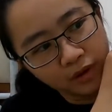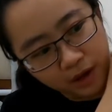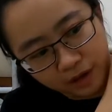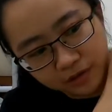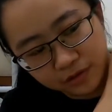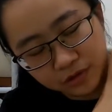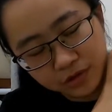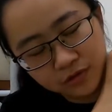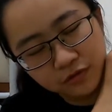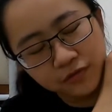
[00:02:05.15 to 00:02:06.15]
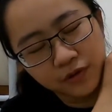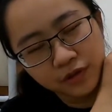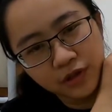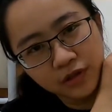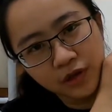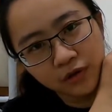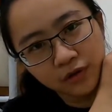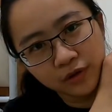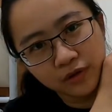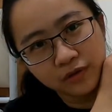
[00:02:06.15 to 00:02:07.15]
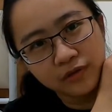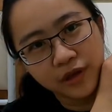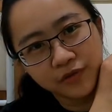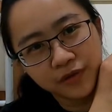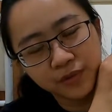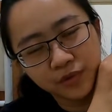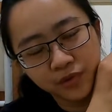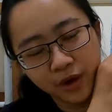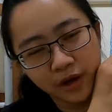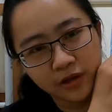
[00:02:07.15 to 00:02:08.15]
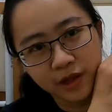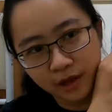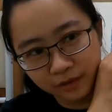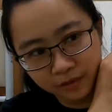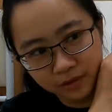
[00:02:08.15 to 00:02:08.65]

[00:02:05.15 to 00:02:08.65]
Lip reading: I use 14 count navy blue Aida